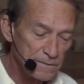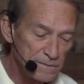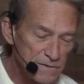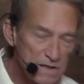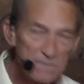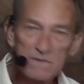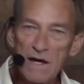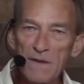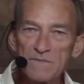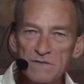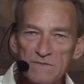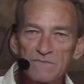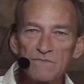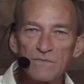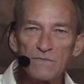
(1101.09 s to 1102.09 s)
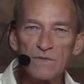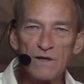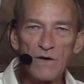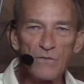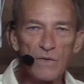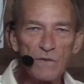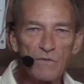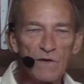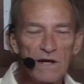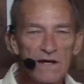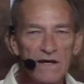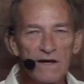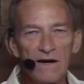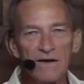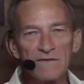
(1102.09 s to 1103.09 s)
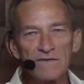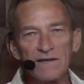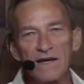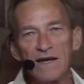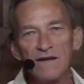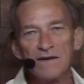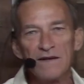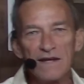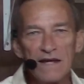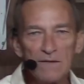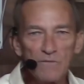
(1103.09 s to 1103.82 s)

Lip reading: sometimes we really can